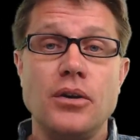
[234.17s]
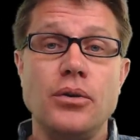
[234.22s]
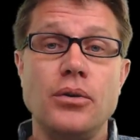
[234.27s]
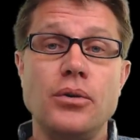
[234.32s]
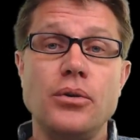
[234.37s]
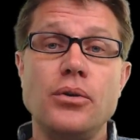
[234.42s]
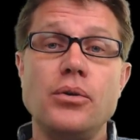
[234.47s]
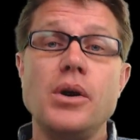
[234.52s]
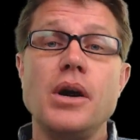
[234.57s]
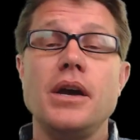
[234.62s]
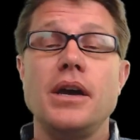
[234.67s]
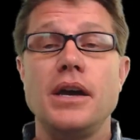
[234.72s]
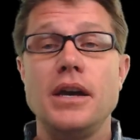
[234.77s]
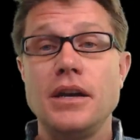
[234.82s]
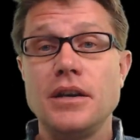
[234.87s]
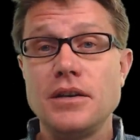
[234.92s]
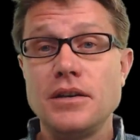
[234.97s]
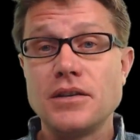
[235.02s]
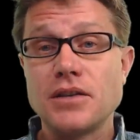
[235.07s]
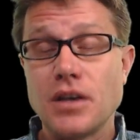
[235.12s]
who
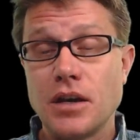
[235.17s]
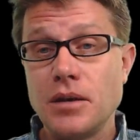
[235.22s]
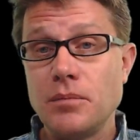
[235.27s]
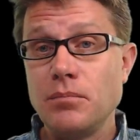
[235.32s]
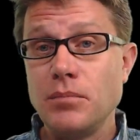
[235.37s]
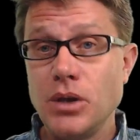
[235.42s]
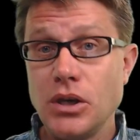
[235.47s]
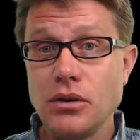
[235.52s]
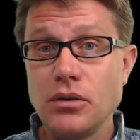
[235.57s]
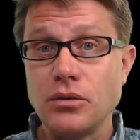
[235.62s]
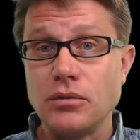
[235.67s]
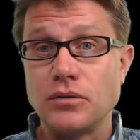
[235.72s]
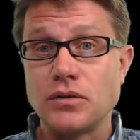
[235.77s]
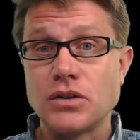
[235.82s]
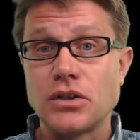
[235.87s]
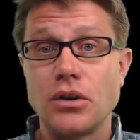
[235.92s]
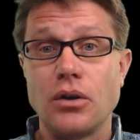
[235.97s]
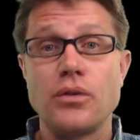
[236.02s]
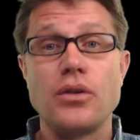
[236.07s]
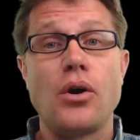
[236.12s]
is
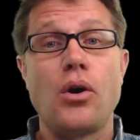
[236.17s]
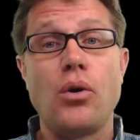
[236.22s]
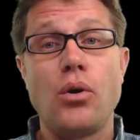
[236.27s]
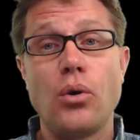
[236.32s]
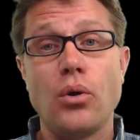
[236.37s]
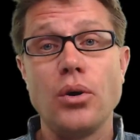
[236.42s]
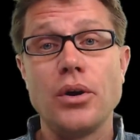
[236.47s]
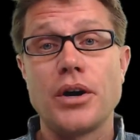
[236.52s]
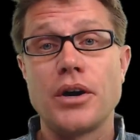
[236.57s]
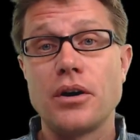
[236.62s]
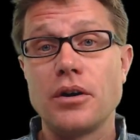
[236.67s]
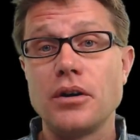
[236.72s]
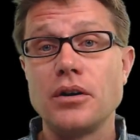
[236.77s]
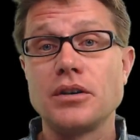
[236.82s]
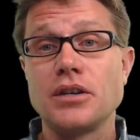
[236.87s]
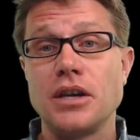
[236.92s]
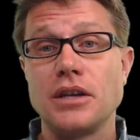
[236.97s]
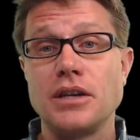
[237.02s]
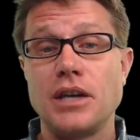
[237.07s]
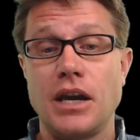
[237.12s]
immune so the whole
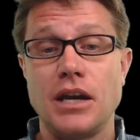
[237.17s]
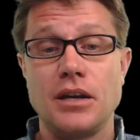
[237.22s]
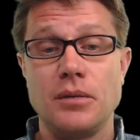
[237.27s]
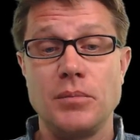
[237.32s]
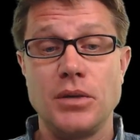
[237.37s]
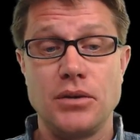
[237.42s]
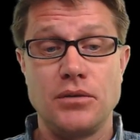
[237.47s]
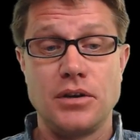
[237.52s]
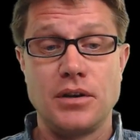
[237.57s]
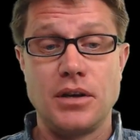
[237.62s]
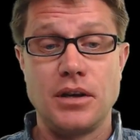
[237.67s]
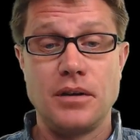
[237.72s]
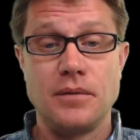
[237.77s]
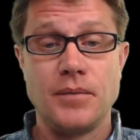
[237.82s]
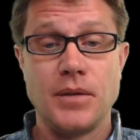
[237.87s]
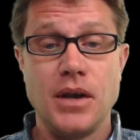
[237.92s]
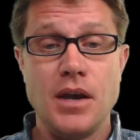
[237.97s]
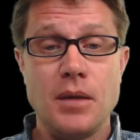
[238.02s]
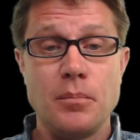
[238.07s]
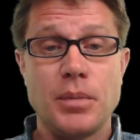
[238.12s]
herd can gain
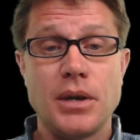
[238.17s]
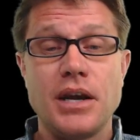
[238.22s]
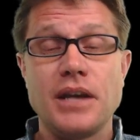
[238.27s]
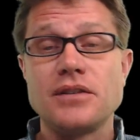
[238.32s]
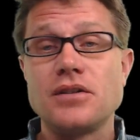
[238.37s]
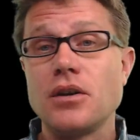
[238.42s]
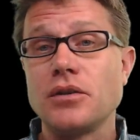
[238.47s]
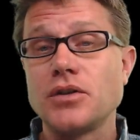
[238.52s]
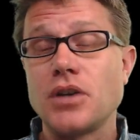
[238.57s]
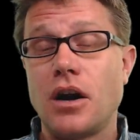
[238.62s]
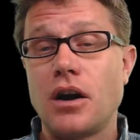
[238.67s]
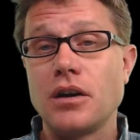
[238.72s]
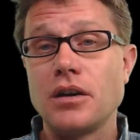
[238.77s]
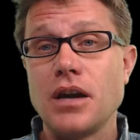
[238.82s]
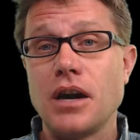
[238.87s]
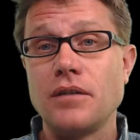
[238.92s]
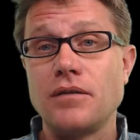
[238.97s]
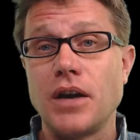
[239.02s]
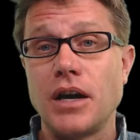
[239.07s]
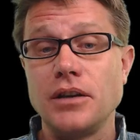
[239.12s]
immunity. But as those
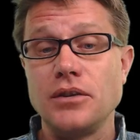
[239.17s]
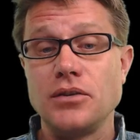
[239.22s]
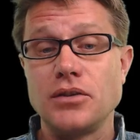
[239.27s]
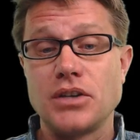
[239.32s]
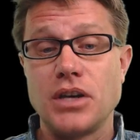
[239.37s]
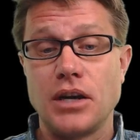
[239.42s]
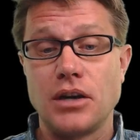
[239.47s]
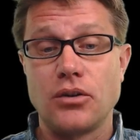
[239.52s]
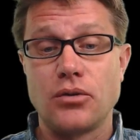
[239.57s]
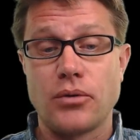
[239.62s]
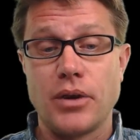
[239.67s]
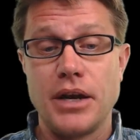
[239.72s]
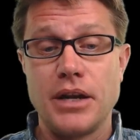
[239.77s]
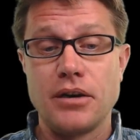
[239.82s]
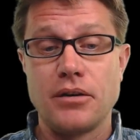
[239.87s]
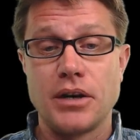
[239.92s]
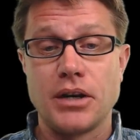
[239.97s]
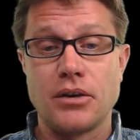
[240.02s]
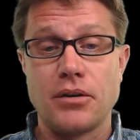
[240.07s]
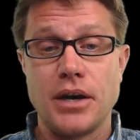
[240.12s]
R naught values get
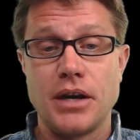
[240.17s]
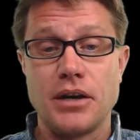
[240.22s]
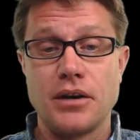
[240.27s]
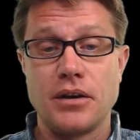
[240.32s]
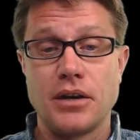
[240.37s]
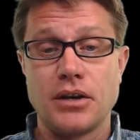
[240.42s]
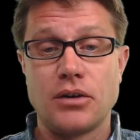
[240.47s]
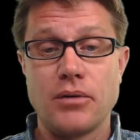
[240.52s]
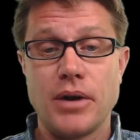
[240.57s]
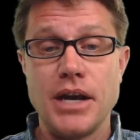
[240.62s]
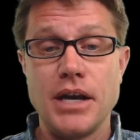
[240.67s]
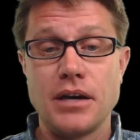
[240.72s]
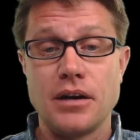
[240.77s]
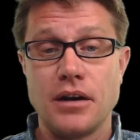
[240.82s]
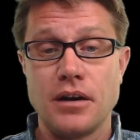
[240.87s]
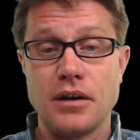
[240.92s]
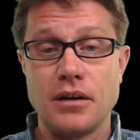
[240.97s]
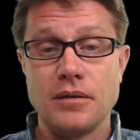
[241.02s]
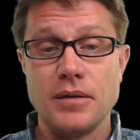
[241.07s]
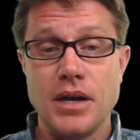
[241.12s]
greater and greater and
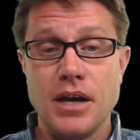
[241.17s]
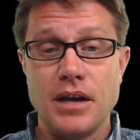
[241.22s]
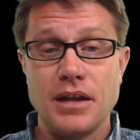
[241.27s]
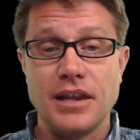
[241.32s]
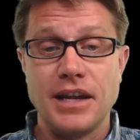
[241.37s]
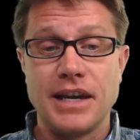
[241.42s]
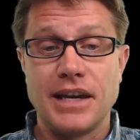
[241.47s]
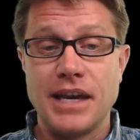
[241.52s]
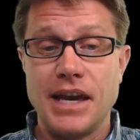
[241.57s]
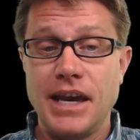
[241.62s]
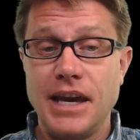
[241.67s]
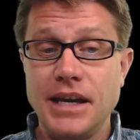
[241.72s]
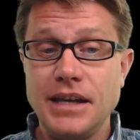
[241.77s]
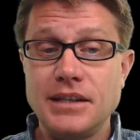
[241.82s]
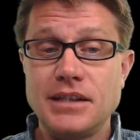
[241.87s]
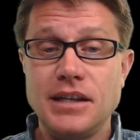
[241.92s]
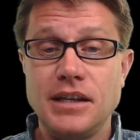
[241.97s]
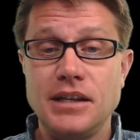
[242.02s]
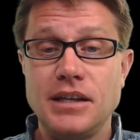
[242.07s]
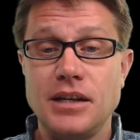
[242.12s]
greater, like
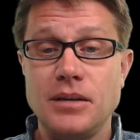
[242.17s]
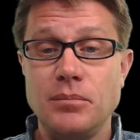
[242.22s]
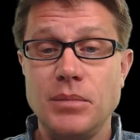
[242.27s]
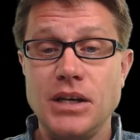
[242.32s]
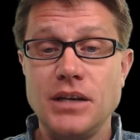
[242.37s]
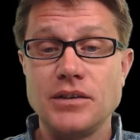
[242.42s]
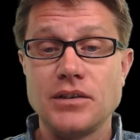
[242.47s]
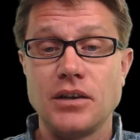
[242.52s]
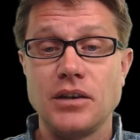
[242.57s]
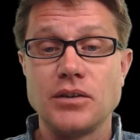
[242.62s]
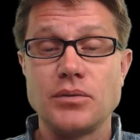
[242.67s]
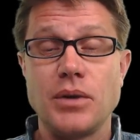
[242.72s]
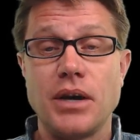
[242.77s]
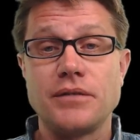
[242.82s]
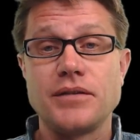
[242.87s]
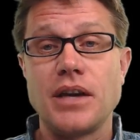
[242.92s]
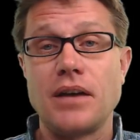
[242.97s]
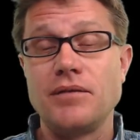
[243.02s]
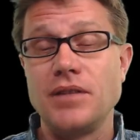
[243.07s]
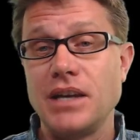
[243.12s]
eighteen in measles, we
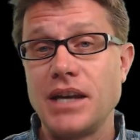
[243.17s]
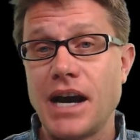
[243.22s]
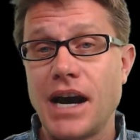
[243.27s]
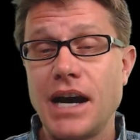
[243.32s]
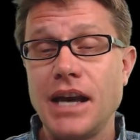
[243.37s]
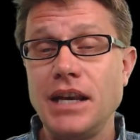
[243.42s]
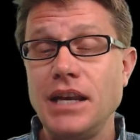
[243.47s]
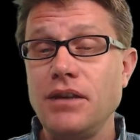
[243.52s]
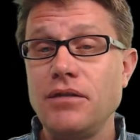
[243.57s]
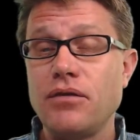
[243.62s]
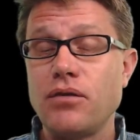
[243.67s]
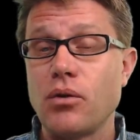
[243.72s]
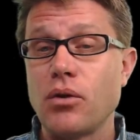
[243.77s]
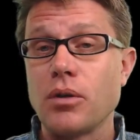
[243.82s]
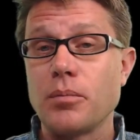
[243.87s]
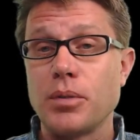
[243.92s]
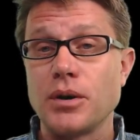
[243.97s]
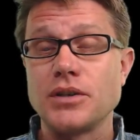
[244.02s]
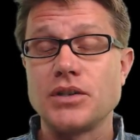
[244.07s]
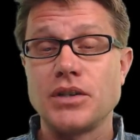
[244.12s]
have to have
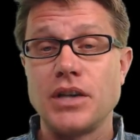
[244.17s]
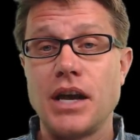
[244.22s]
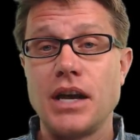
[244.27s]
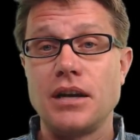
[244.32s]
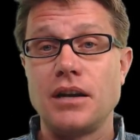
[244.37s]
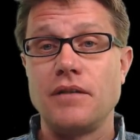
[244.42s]
ninety-four percent